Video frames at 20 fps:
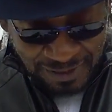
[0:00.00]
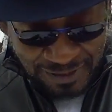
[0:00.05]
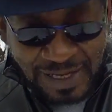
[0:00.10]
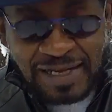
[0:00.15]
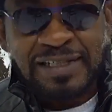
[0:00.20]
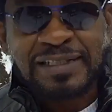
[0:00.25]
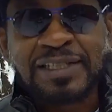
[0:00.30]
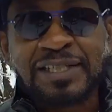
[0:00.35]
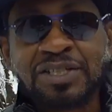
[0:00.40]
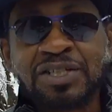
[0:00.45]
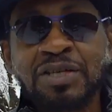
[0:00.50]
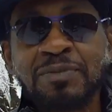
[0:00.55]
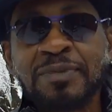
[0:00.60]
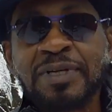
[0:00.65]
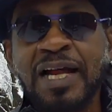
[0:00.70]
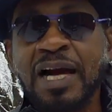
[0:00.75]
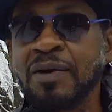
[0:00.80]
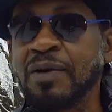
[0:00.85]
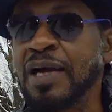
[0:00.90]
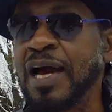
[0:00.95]
Ladies and
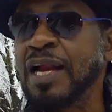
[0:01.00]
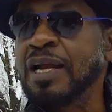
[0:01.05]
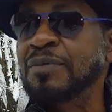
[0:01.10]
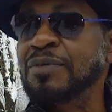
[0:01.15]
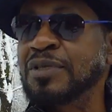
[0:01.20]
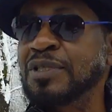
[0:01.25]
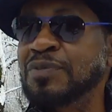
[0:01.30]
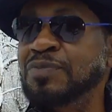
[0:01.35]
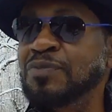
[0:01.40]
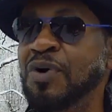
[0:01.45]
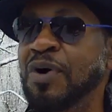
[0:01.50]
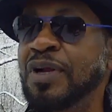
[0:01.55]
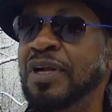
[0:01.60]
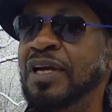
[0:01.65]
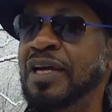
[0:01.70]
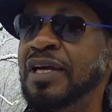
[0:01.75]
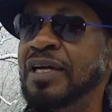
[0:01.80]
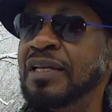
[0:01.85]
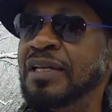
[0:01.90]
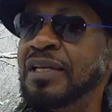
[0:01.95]
gentlemen, I got up this
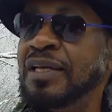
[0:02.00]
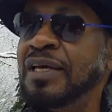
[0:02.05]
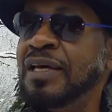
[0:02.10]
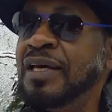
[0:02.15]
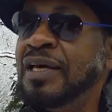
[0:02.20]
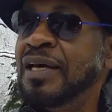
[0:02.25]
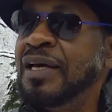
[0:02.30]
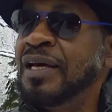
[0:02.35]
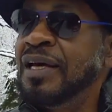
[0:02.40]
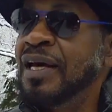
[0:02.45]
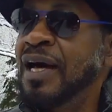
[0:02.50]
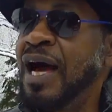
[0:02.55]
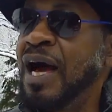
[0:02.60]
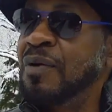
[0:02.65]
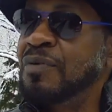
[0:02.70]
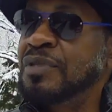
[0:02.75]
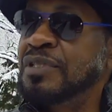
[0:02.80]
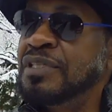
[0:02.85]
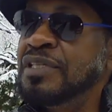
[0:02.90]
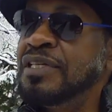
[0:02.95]
morning and I
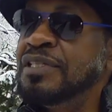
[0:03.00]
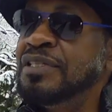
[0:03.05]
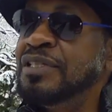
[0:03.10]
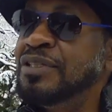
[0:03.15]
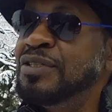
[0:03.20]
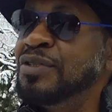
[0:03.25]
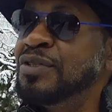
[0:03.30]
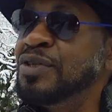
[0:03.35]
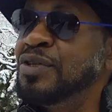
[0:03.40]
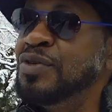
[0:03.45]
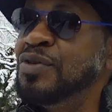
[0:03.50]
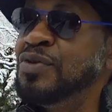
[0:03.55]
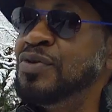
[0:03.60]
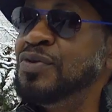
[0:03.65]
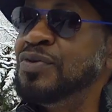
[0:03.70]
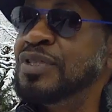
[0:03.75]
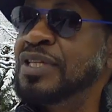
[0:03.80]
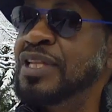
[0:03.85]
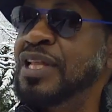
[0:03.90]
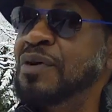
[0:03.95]
was listening to the
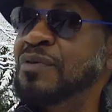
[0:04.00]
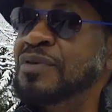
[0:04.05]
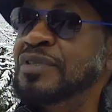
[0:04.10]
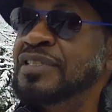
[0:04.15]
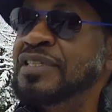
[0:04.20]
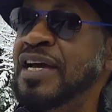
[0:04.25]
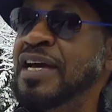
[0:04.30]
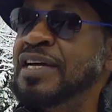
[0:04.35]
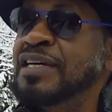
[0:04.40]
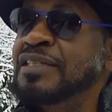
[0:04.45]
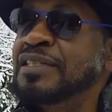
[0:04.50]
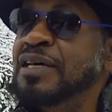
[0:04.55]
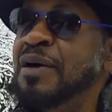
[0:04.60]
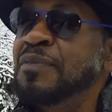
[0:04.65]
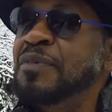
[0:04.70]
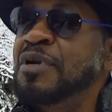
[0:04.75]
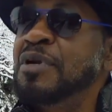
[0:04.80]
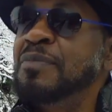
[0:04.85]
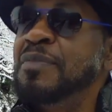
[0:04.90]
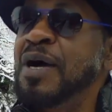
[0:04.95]
news, and they were saying
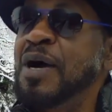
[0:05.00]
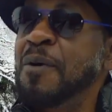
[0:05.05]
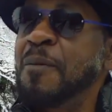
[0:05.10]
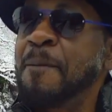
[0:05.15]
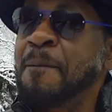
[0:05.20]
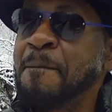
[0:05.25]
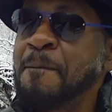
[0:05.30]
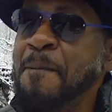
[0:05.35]
something about